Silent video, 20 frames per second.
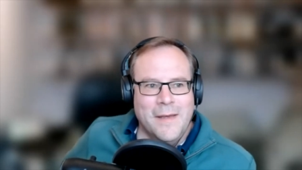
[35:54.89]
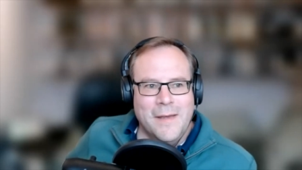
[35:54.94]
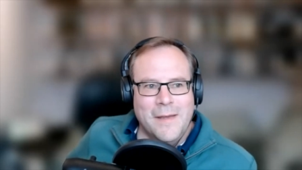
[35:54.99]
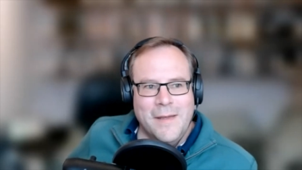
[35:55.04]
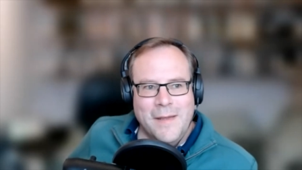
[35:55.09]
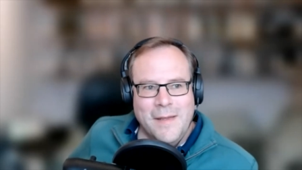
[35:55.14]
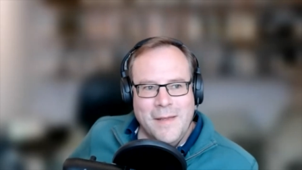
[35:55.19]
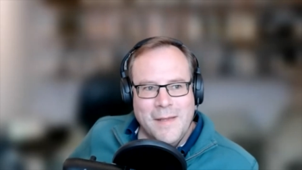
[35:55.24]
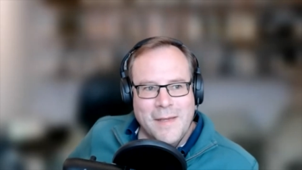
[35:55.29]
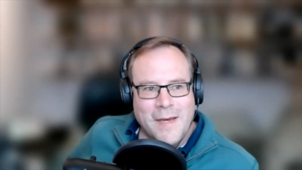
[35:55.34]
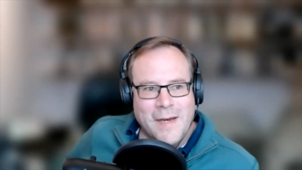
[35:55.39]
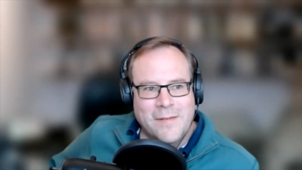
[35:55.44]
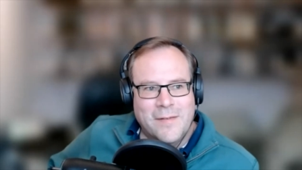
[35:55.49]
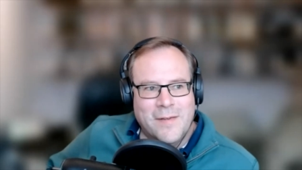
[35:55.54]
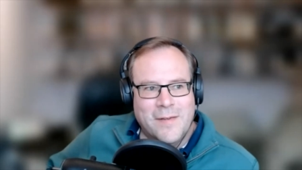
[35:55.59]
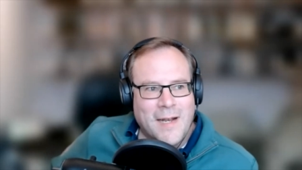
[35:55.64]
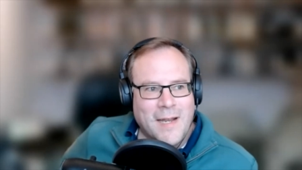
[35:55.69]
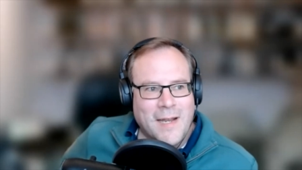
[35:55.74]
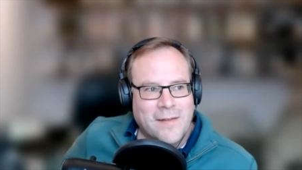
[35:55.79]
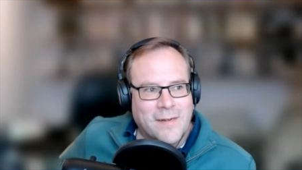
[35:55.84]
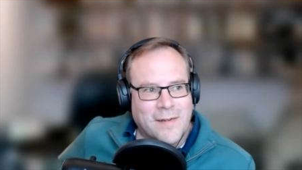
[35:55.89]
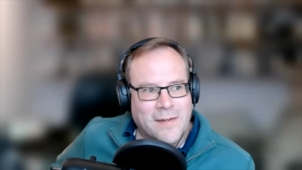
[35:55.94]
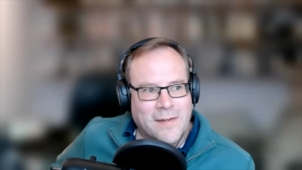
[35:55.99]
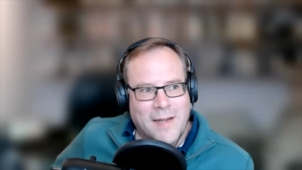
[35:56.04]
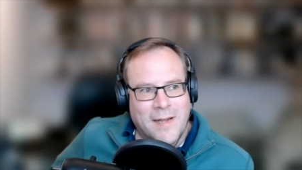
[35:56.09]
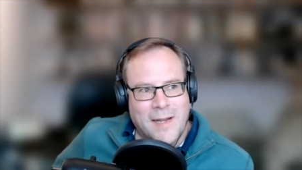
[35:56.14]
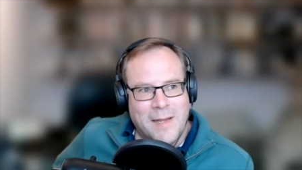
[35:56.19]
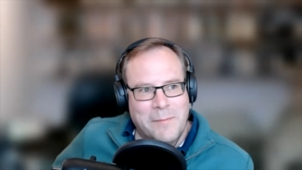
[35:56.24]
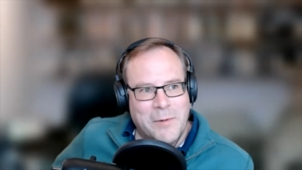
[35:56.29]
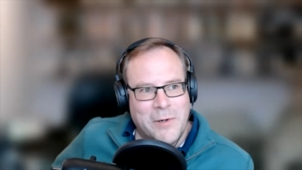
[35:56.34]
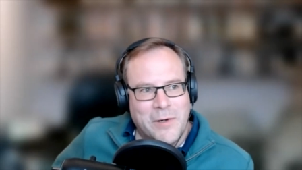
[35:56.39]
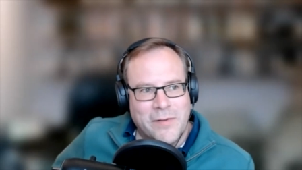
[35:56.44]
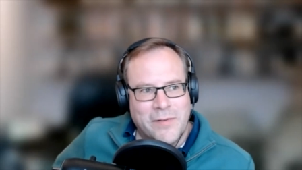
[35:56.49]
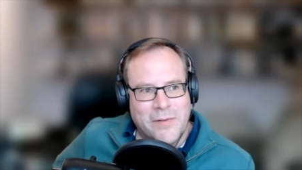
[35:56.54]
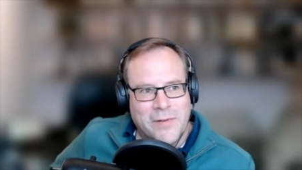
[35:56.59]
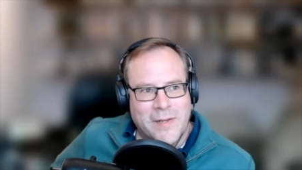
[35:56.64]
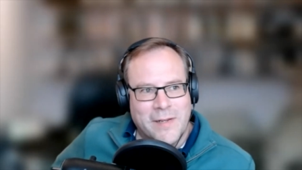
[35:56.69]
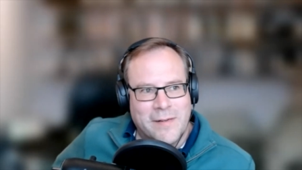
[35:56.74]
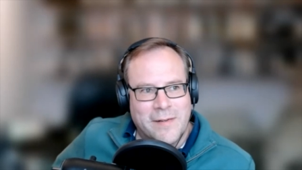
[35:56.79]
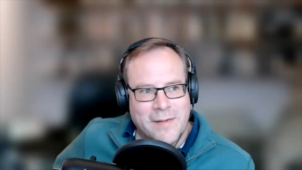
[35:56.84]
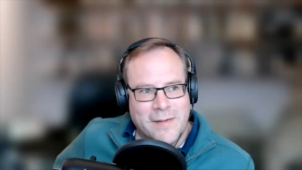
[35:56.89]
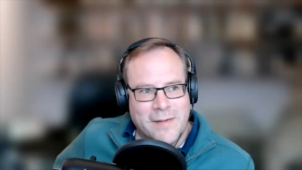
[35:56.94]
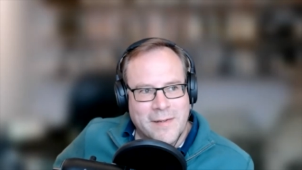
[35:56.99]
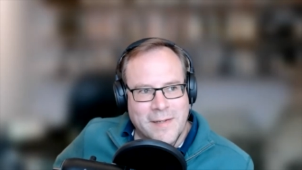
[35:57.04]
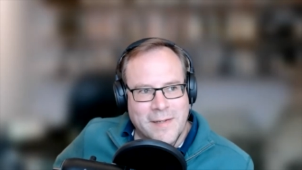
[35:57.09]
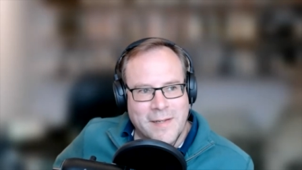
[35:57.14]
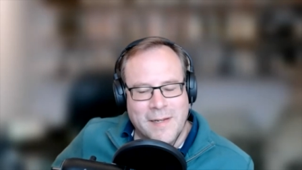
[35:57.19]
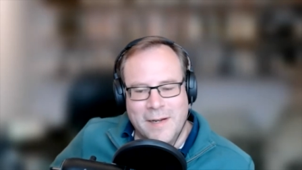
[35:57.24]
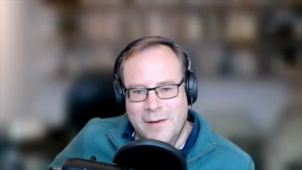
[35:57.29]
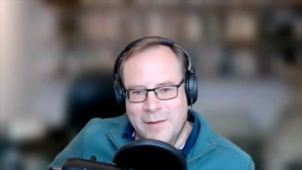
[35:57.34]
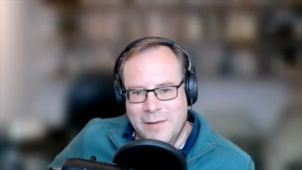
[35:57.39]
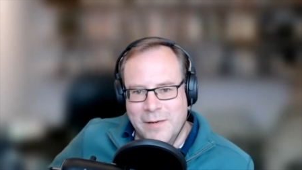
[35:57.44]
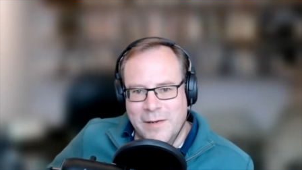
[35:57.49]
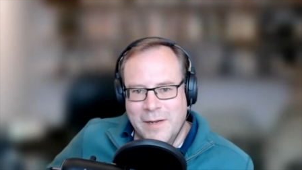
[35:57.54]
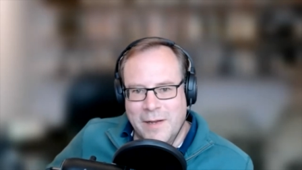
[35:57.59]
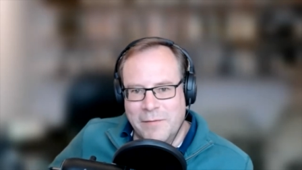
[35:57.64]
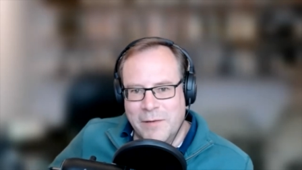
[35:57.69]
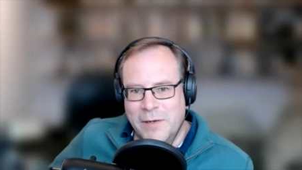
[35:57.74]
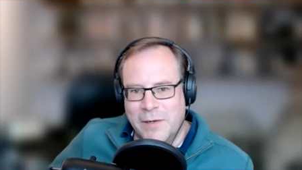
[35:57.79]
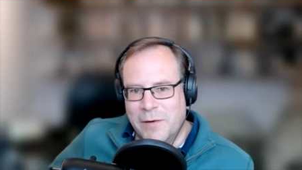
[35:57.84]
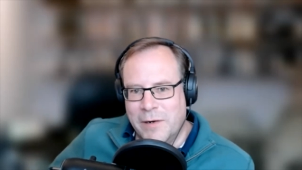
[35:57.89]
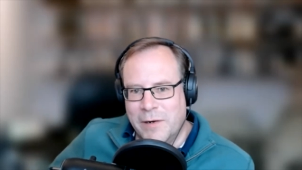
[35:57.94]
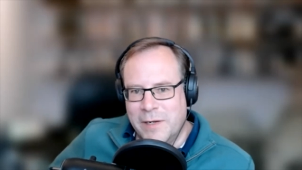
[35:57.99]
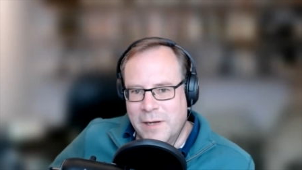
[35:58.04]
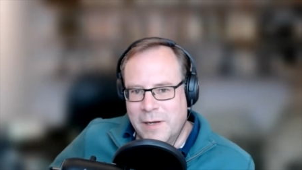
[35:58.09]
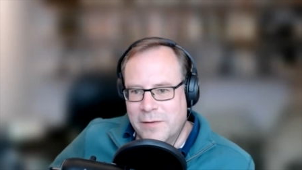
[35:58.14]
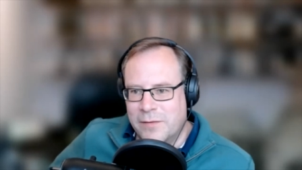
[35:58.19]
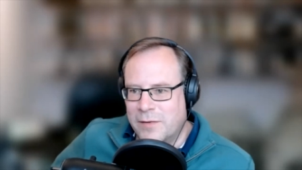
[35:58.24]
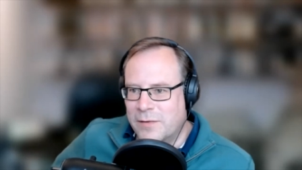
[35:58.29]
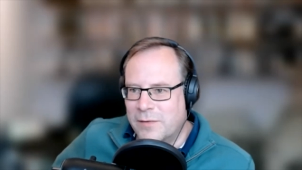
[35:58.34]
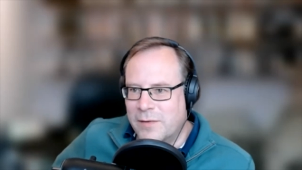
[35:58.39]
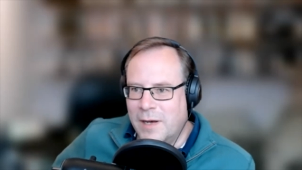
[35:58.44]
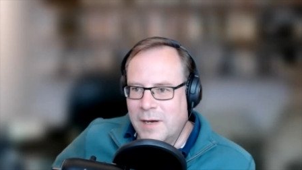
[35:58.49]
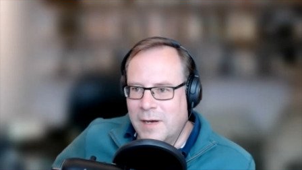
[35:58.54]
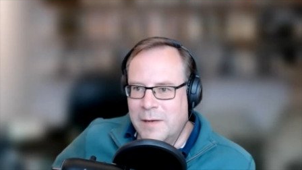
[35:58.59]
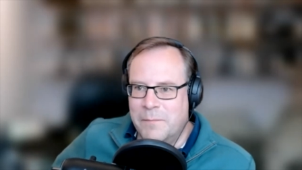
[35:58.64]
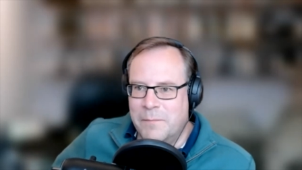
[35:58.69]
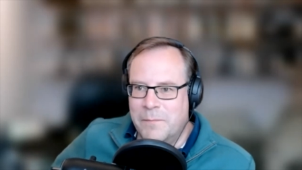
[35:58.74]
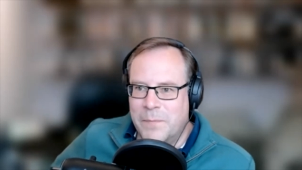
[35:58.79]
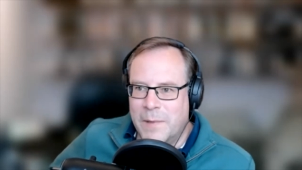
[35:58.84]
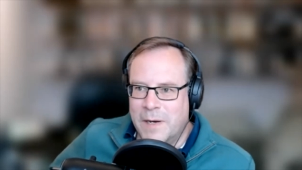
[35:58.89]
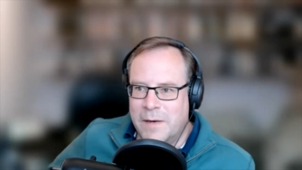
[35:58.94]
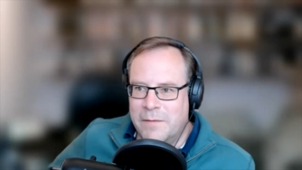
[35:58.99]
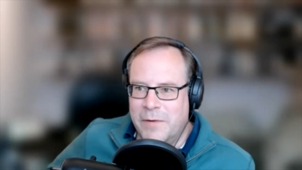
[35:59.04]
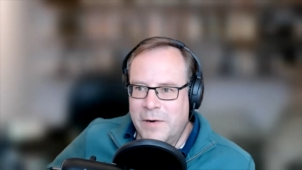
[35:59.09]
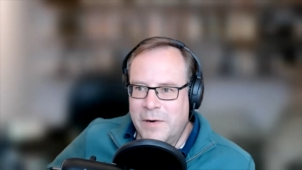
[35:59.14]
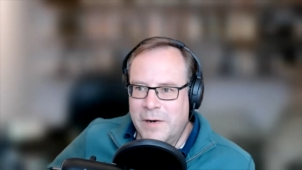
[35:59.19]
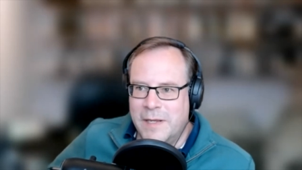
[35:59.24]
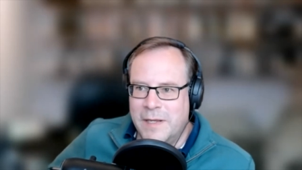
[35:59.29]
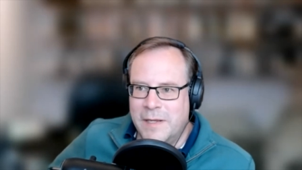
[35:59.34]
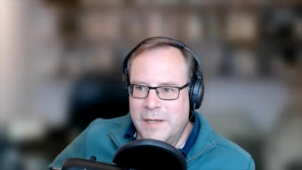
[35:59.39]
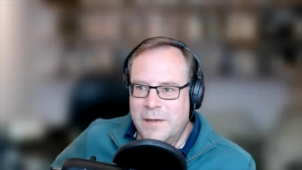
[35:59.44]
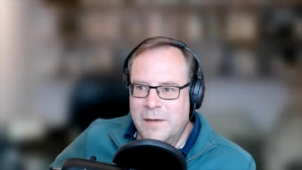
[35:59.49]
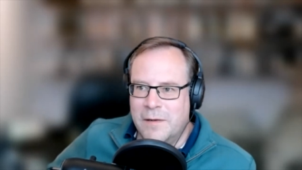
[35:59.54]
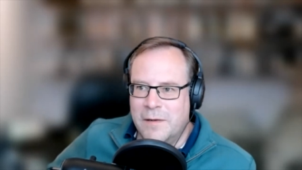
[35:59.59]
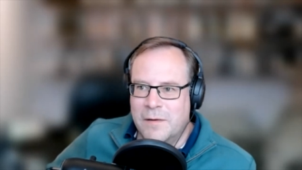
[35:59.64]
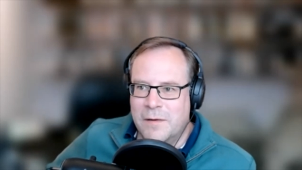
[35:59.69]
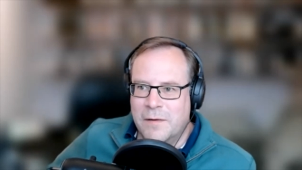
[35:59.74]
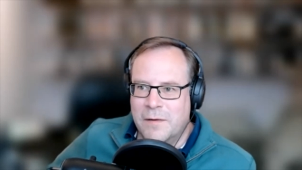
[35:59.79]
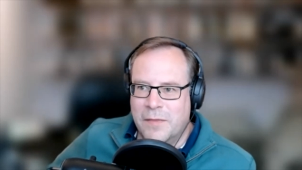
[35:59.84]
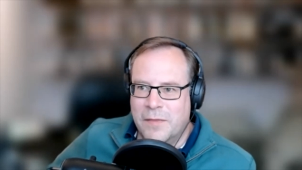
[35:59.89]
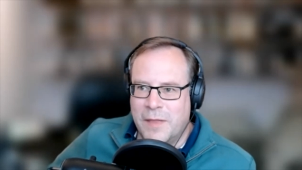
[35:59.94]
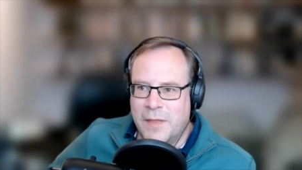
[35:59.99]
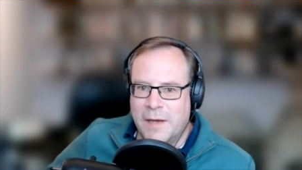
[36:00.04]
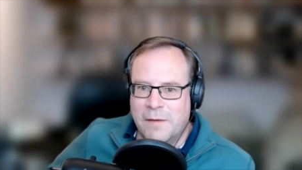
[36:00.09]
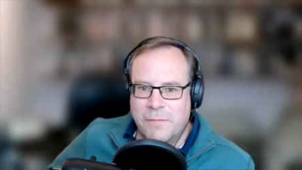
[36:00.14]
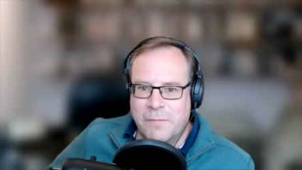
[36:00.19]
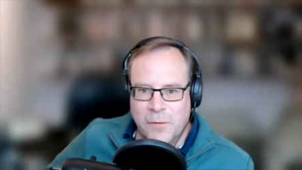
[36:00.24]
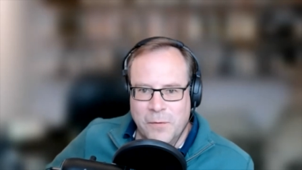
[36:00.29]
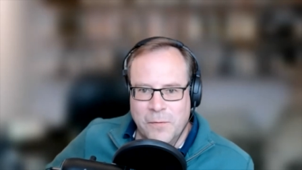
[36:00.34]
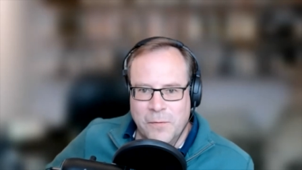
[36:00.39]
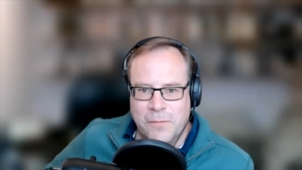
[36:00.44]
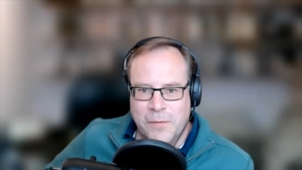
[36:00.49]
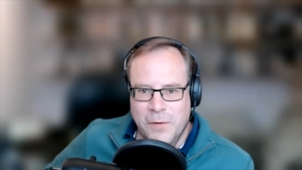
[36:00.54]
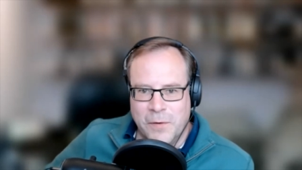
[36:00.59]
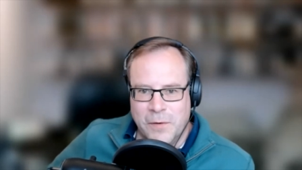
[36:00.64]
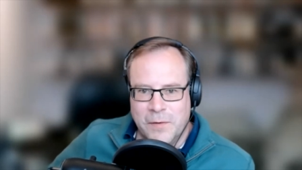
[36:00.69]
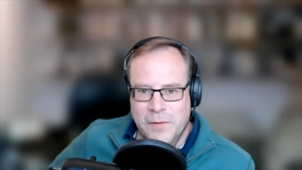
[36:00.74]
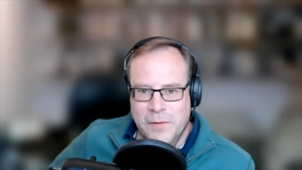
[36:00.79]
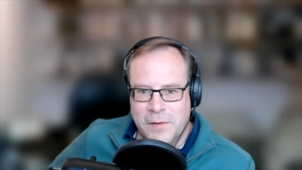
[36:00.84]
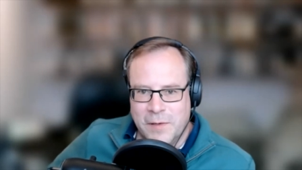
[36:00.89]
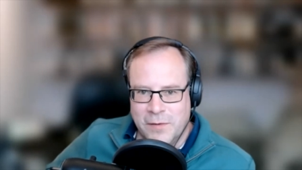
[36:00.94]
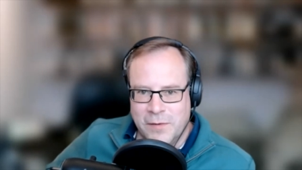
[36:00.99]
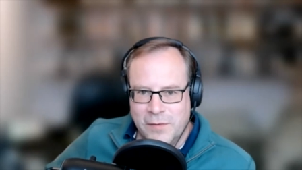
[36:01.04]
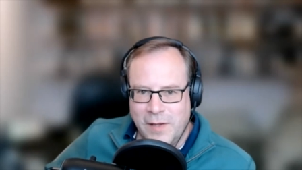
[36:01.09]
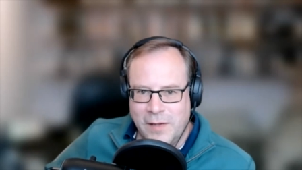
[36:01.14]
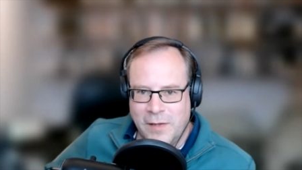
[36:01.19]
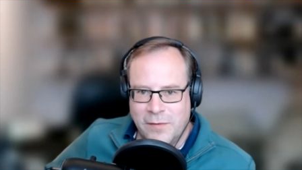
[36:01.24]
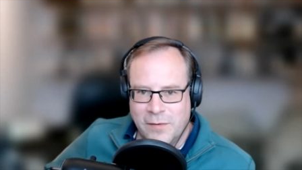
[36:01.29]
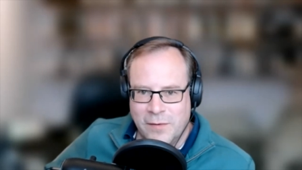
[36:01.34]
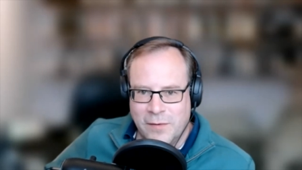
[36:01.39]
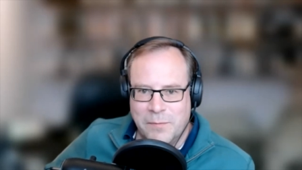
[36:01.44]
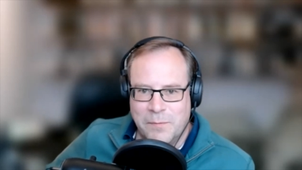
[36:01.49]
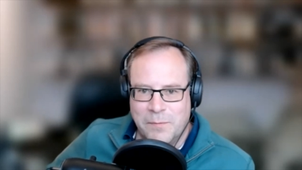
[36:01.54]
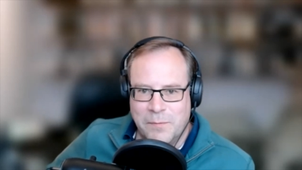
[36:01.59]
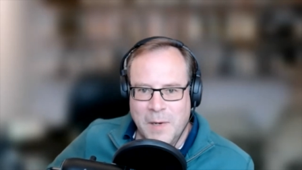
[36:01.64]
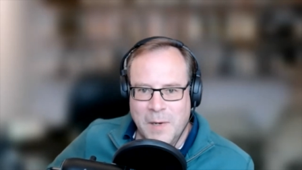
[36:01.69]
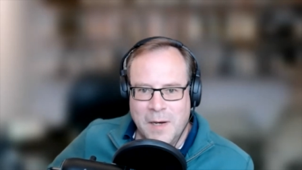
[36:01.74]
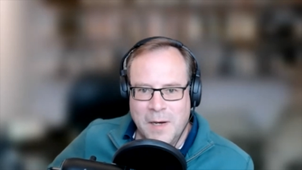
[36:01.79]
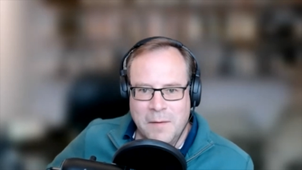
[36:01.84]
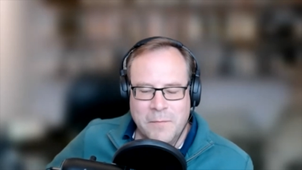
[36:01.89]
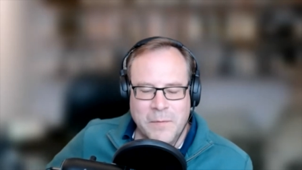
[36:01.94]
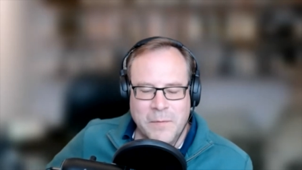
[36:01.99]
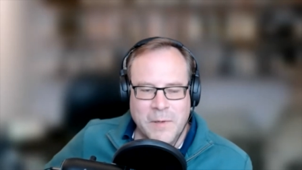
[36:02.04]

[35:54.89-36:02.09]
yeah it's a classic dilemma isn't it and you know I don't have any great answers I'm I'm very thankful for ConsenSys, um, you know,